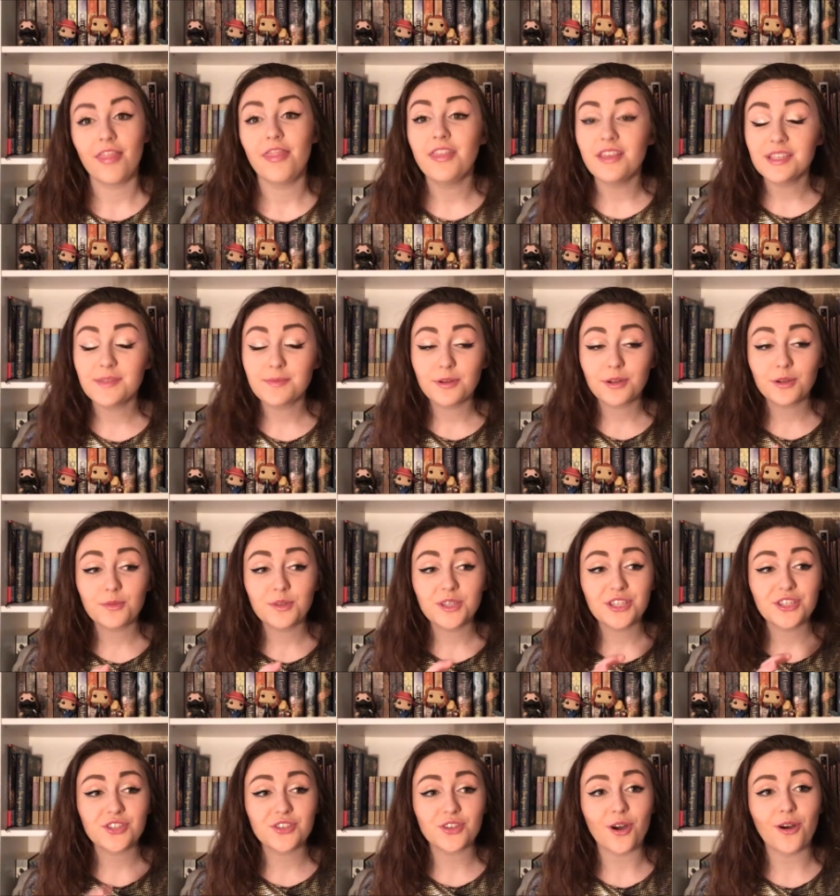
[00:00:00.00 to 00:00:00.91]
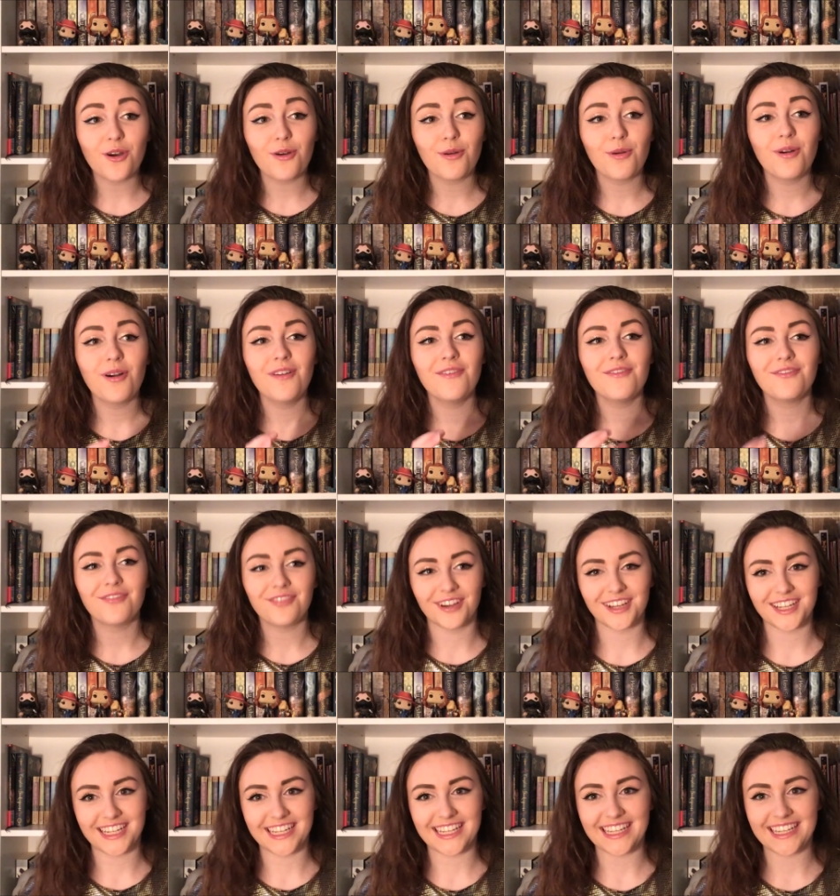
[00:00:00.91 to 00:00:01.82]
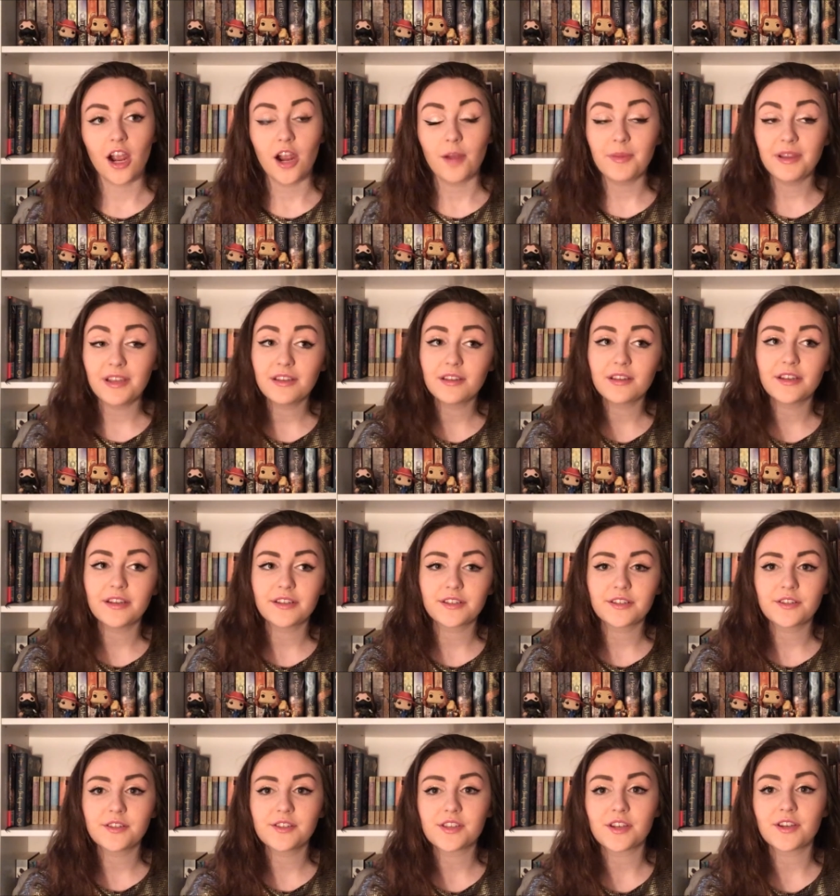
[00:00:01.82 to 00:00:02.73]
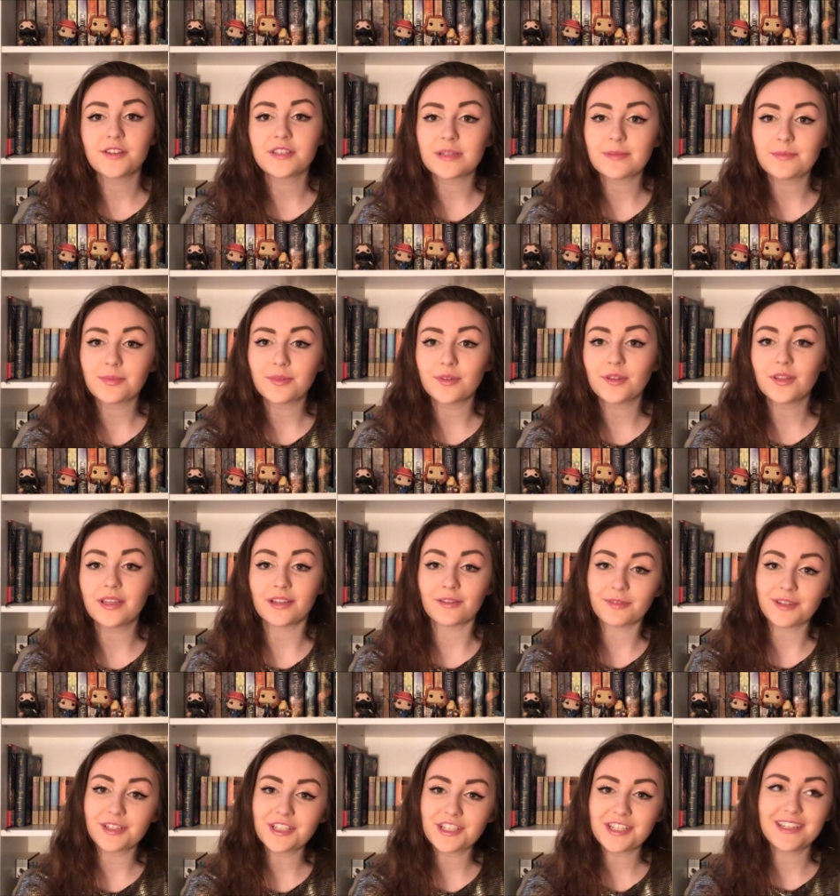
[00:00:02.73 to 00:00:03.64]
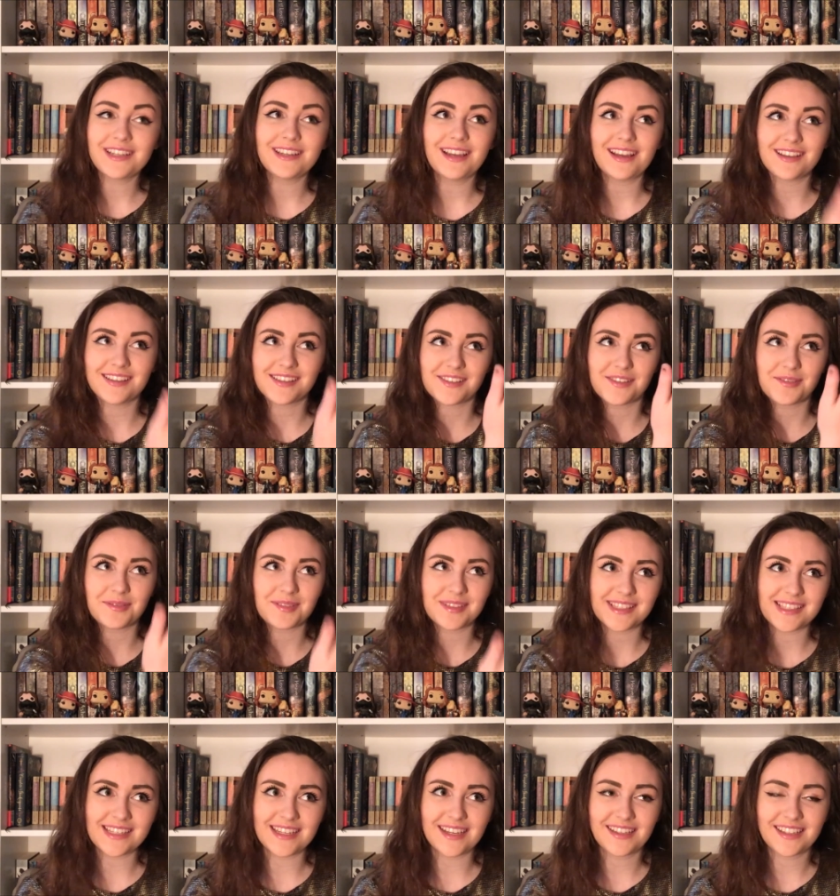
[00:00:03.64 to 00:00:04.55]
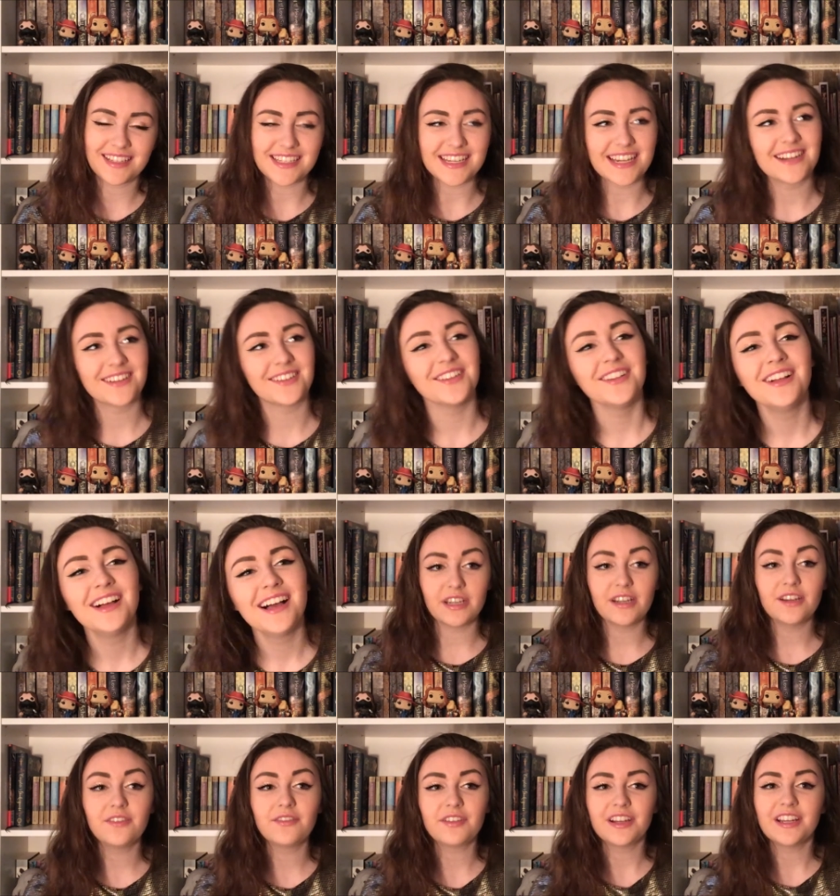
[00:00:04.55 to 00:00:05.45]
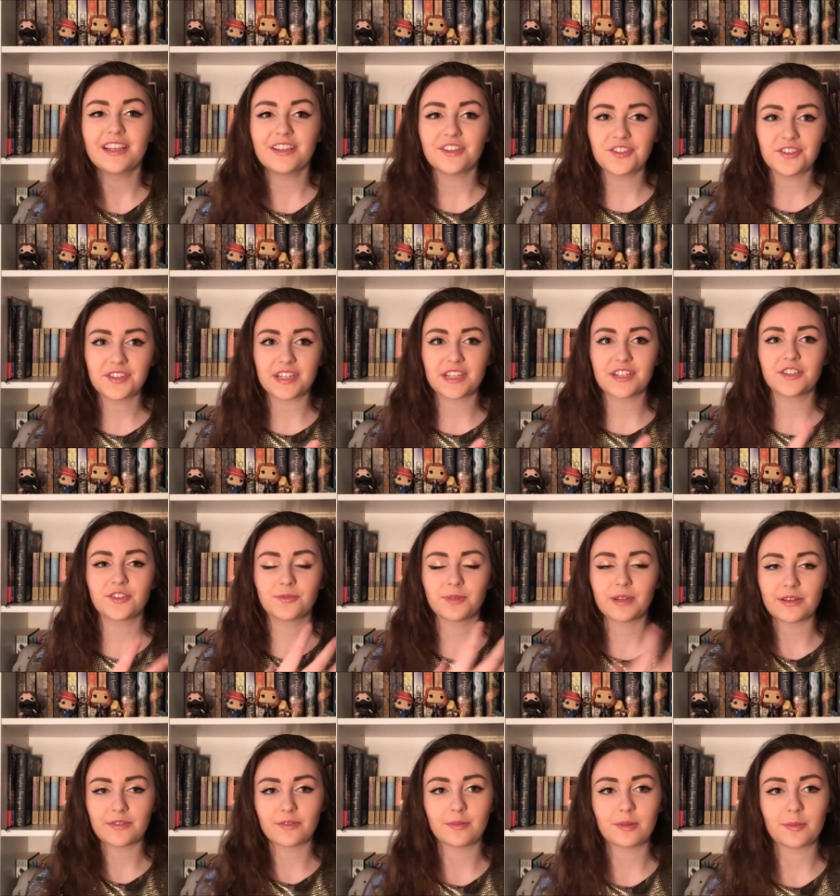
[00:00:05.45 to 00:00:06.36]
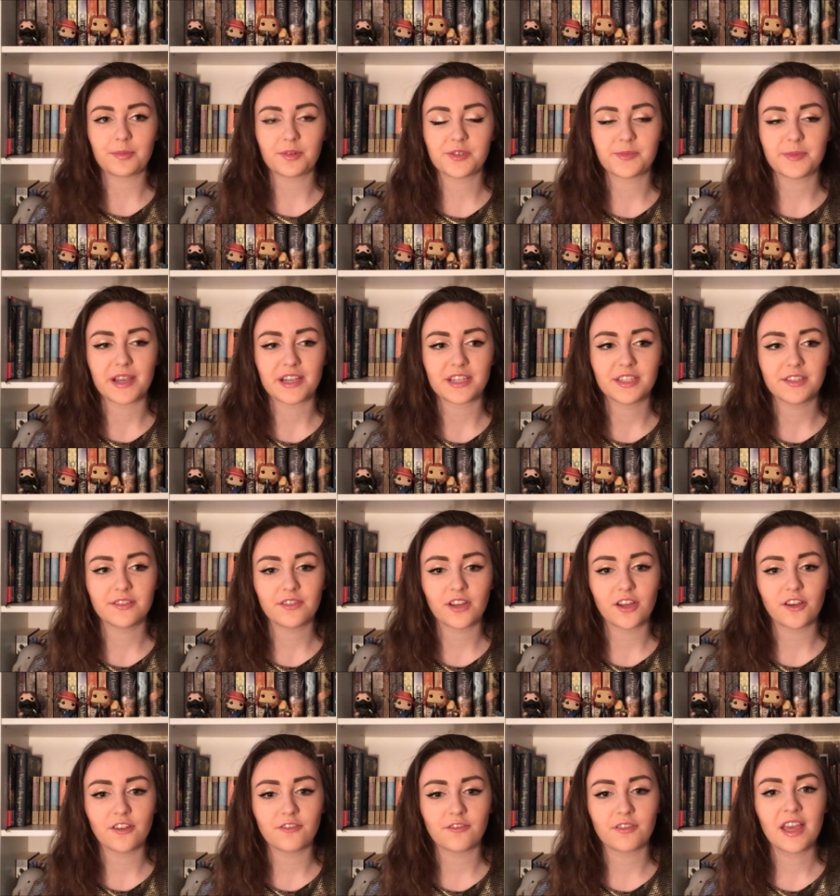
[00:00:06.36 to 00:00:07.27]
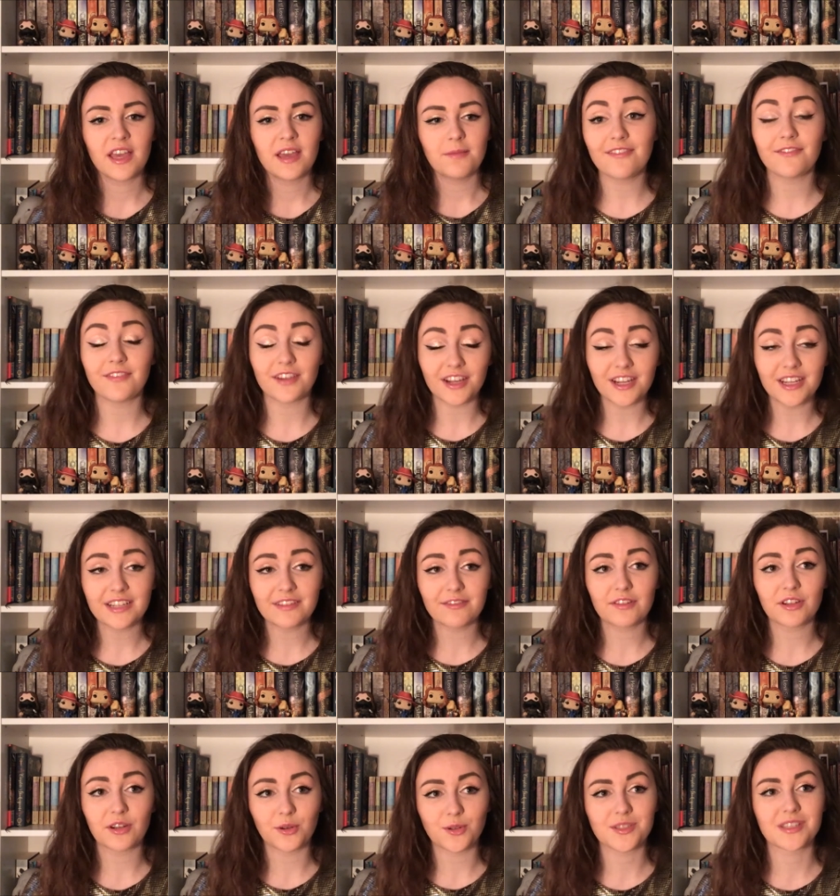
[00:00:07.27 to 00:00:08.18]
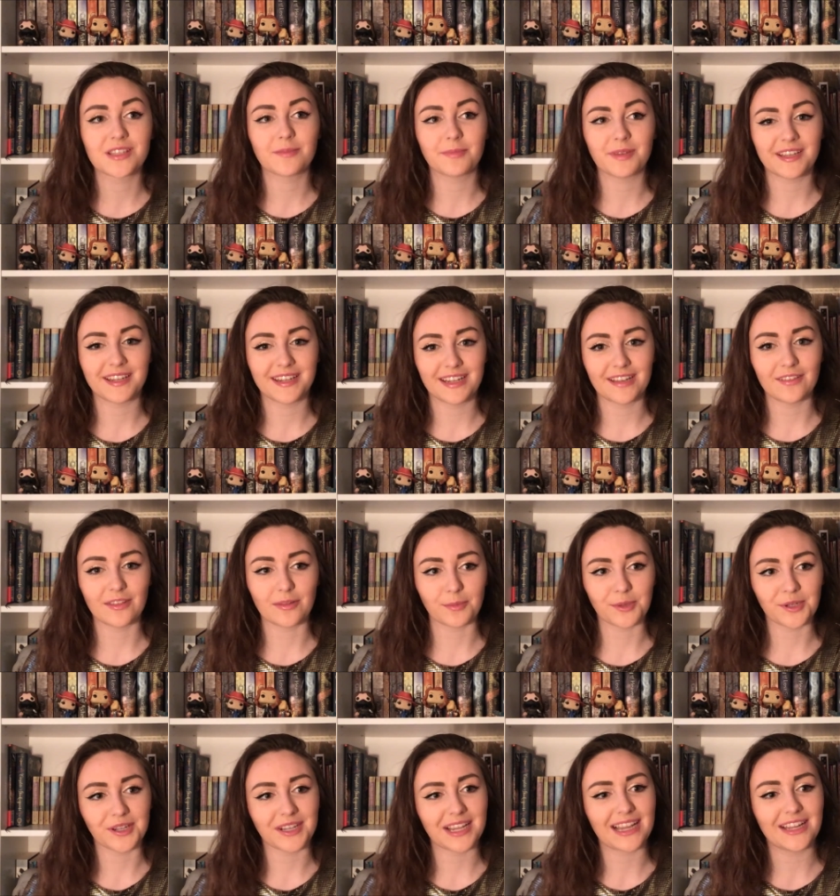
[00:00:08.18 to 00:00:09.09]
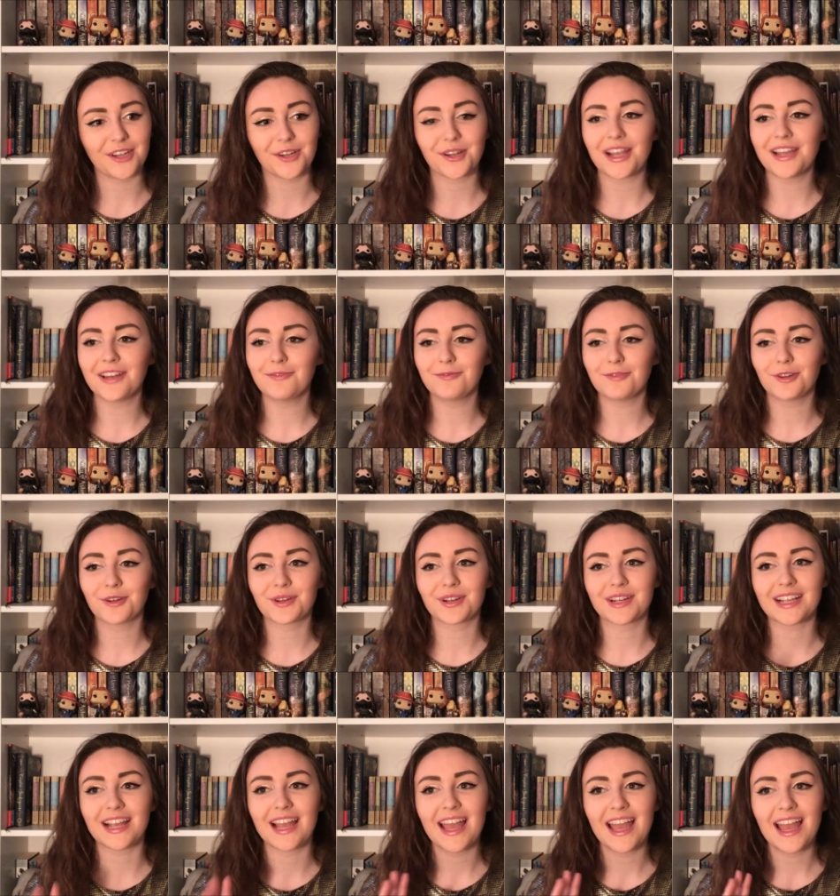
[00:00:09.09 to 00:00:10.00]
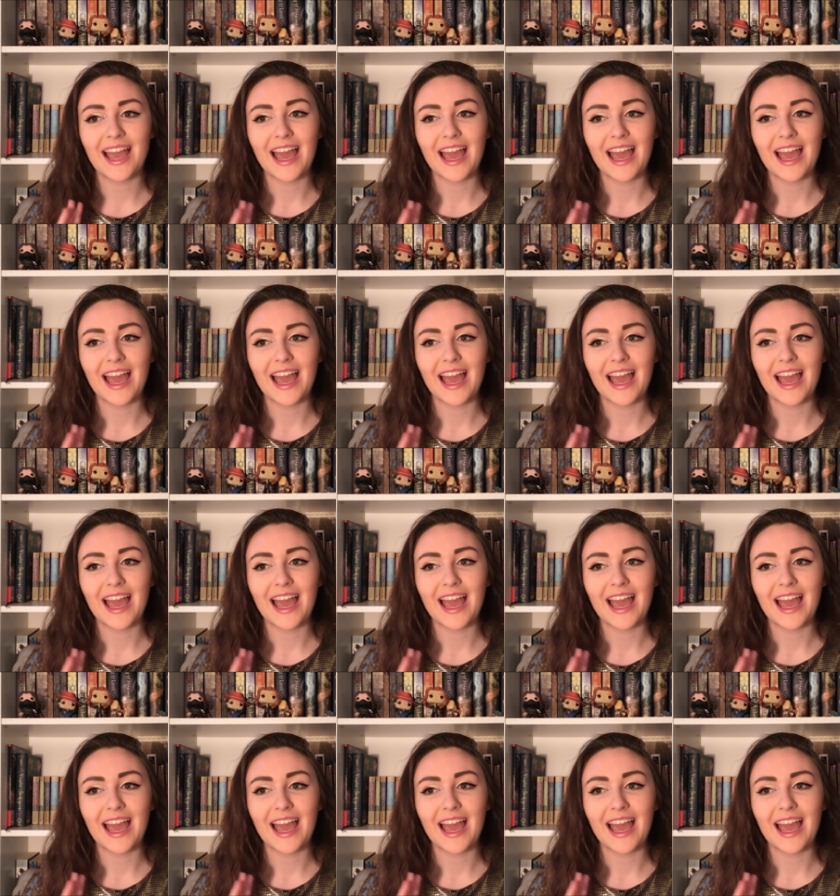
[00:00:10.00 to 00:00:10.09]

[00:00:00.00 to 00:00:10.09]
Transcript: This book was so funny. Our main characters are Dimple and Rishi, as you can see on the title. They're very interesting to read from the perspective of they have very different goals at the beginning of the book, and you're kind of wondering,